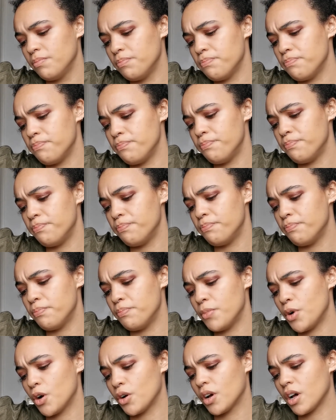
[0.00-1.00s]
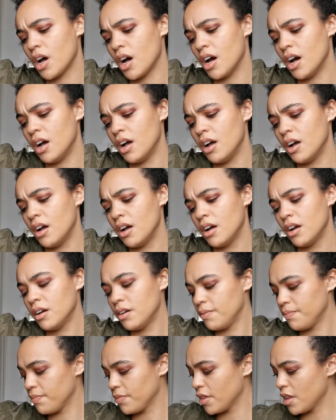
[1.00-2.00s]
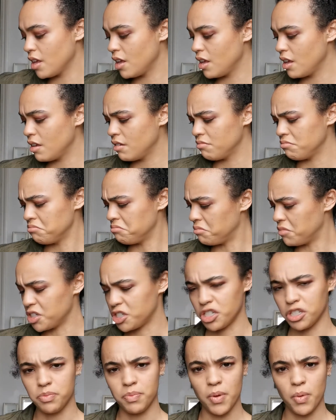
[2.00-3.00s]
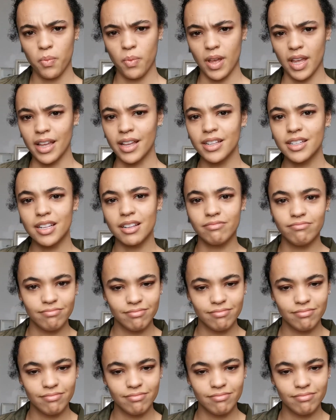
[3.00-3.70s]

Mocha, which is a bit weird.